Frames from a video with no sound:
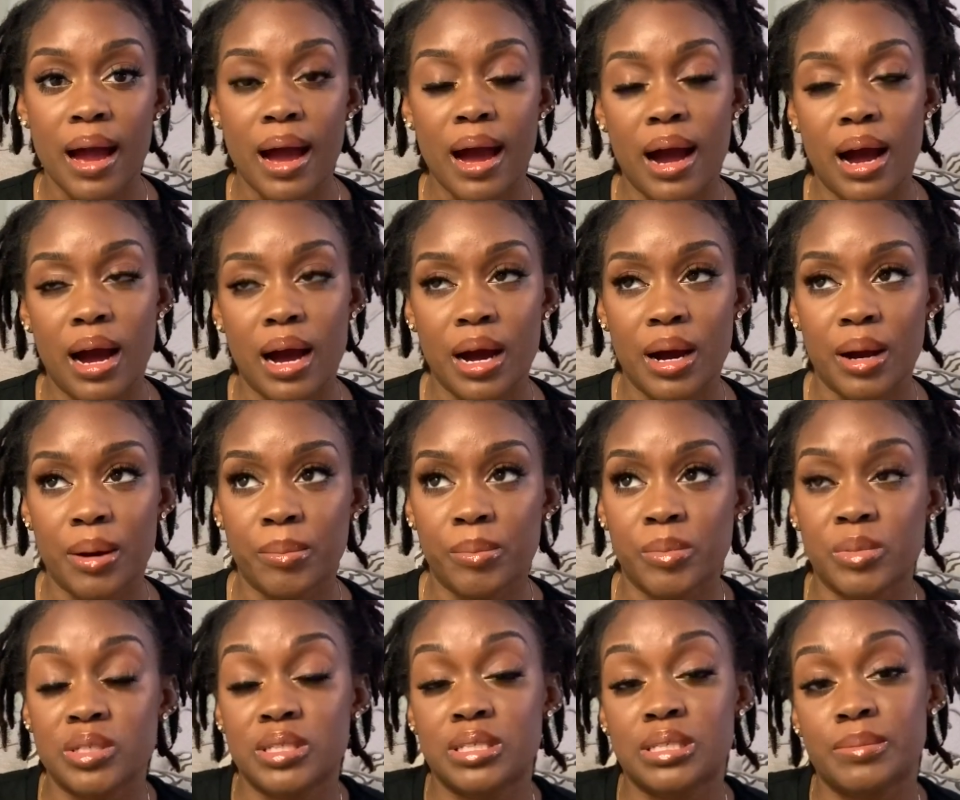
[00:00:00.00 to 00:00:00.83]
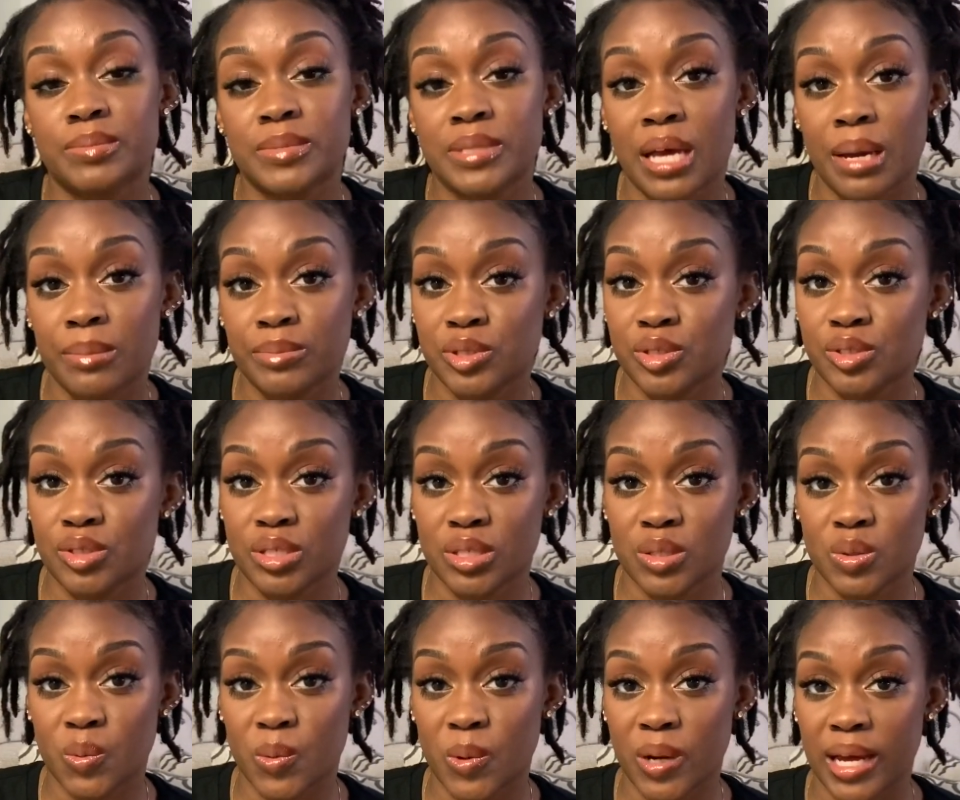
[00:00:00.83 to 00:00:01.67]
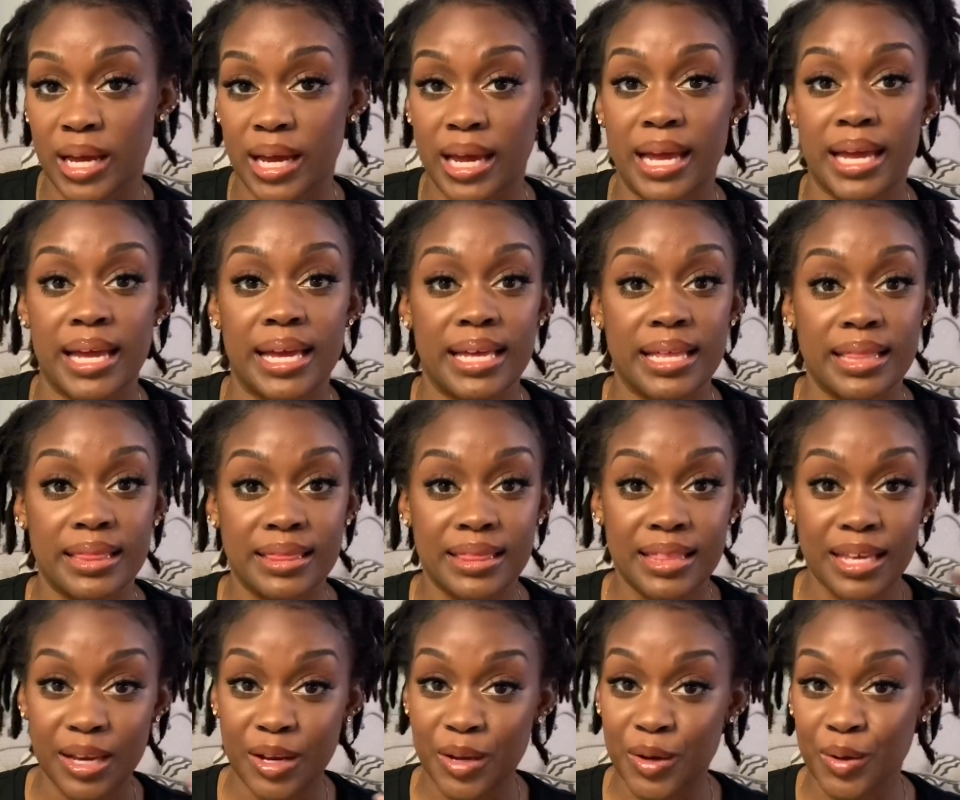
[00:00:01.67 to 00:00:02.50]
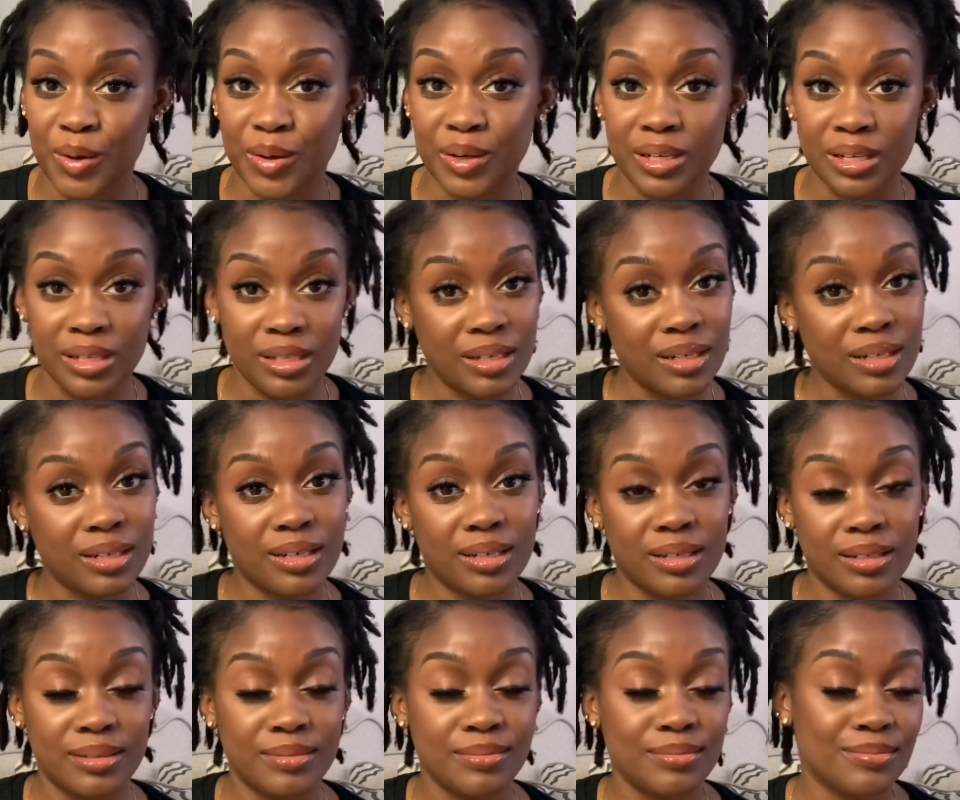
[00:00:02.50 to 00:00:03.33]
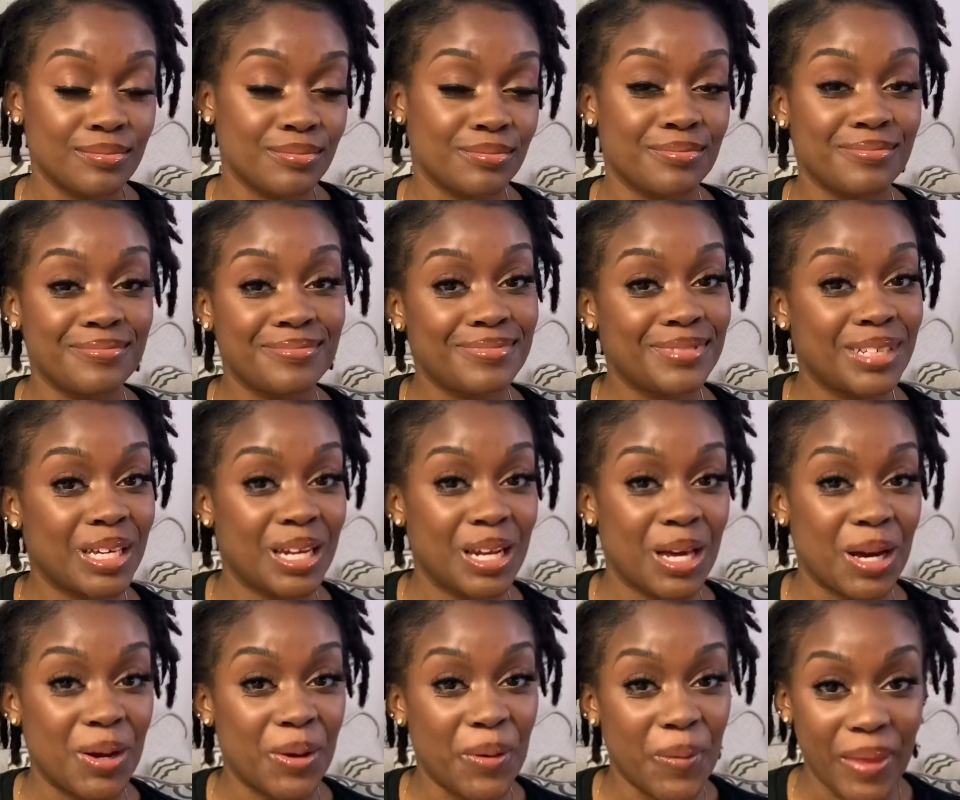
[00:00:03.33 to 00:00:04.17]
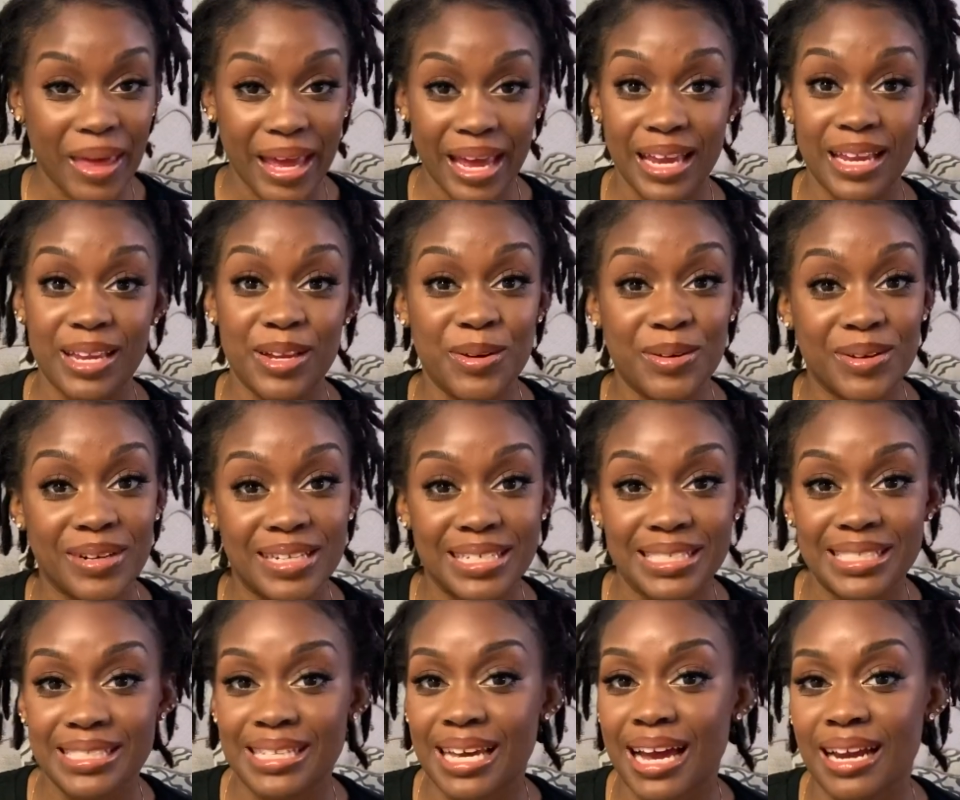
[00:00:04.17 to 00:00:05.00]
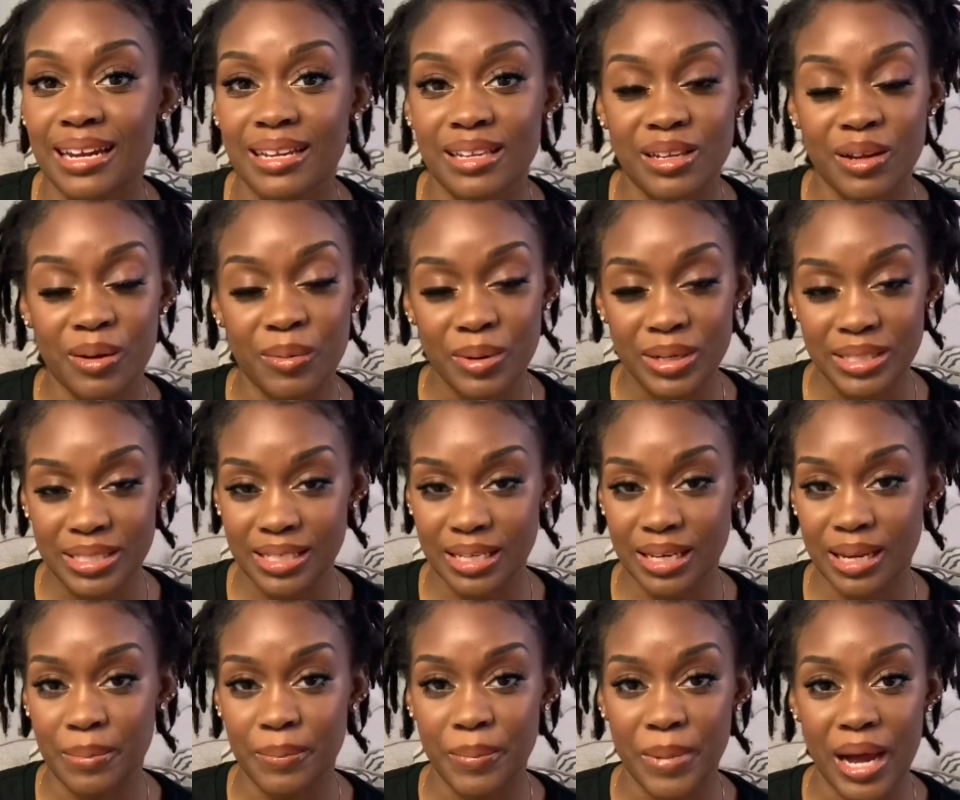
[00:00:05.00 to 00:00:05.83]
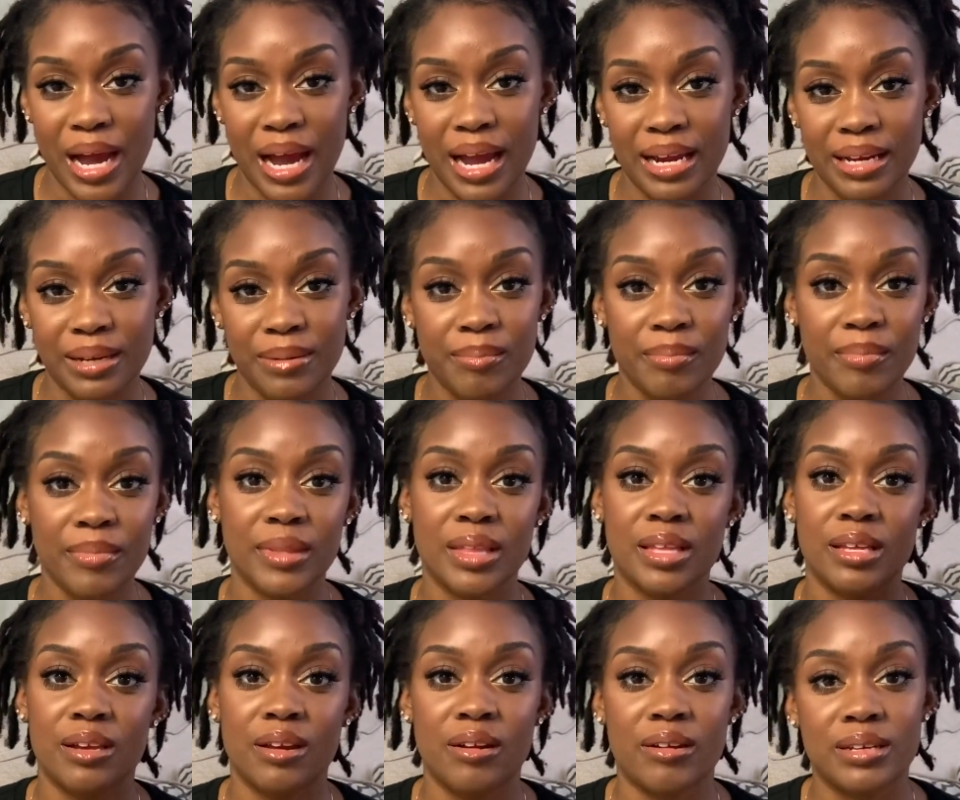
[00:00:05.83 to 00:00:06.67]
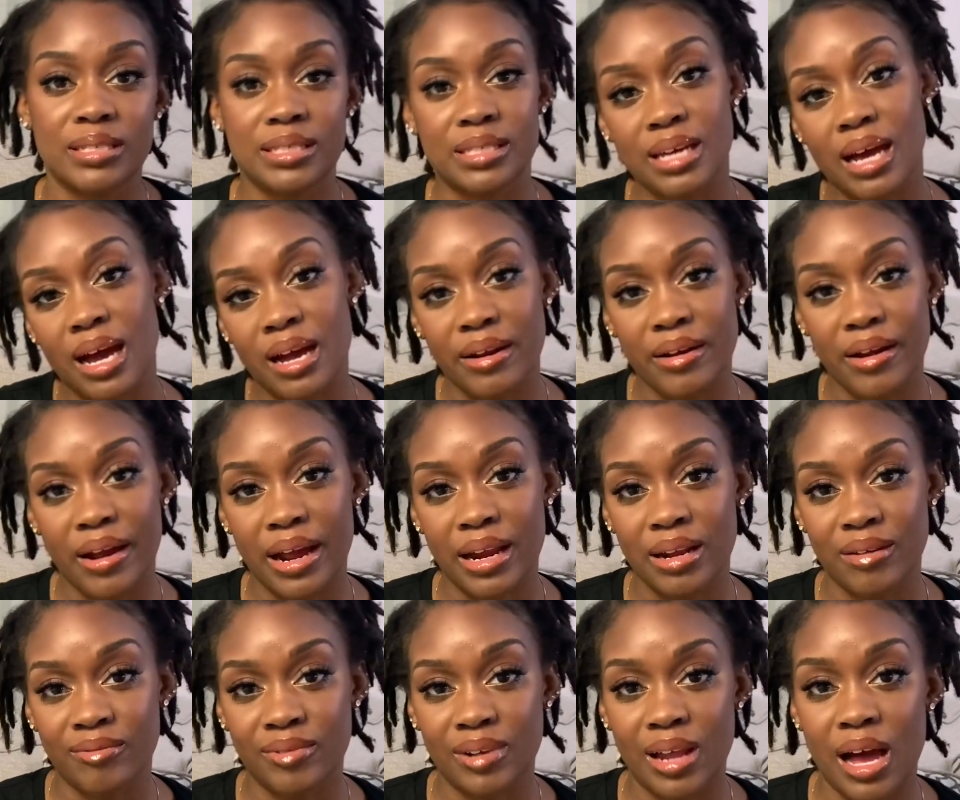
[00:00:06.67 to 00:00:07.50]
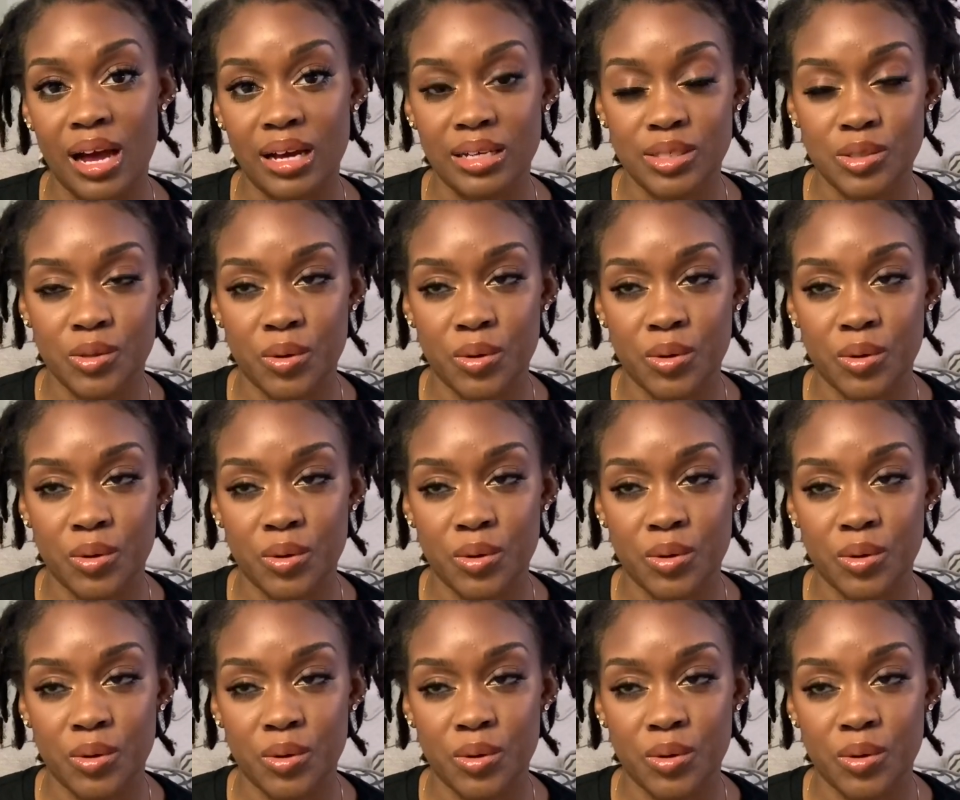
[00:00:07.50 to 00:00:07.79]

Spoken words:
Sometimes you just want a thicker look, you know, and you're deciding you want to combine your entire head of locks.